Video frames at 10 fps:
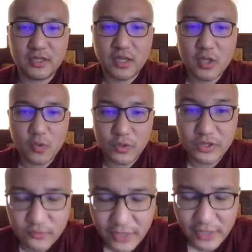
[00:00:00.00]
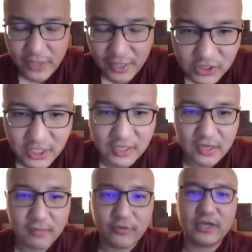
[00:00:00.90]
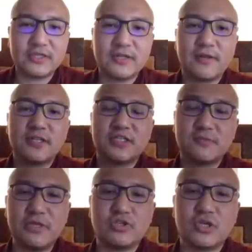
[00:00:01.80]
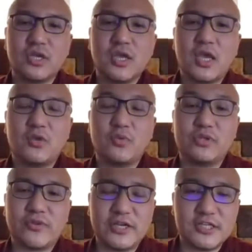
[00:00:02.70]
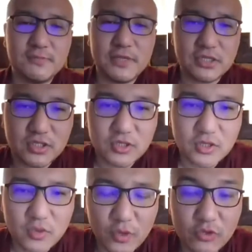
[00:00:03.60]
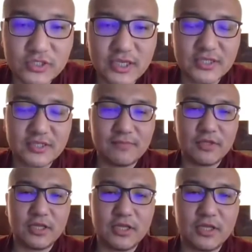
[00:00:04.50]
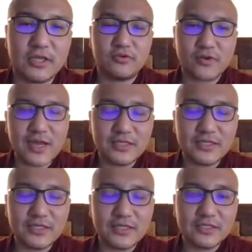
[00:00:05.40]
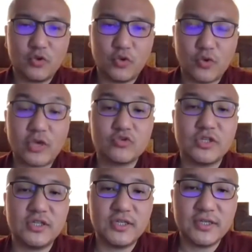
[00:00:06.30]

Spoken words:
With right thought can come right speech. And with right speech, when you say something right, you actually